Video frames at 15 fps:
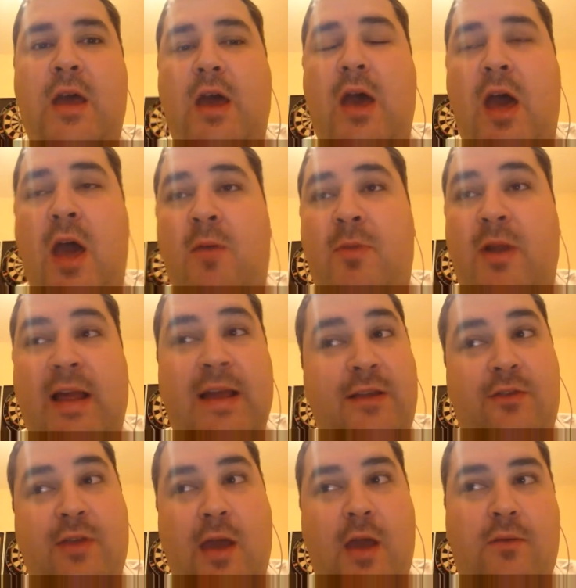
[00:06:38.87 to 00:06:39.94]
But like I
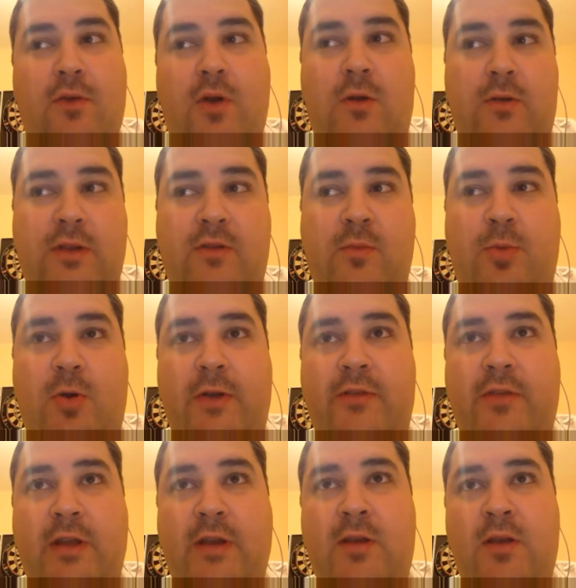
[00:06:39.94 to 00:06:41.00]
say, overall,
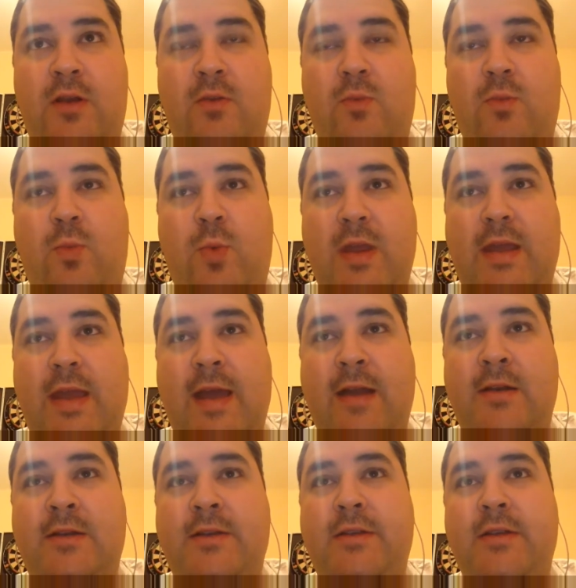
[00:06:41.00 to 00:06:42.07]
disappointing
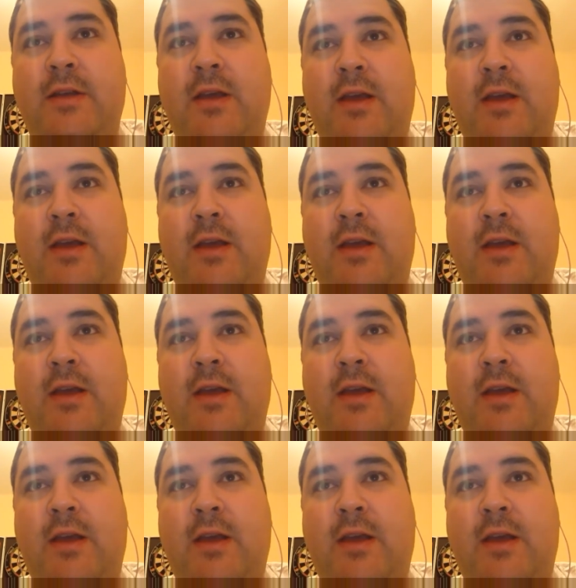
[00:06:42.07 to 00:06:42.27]
weekend,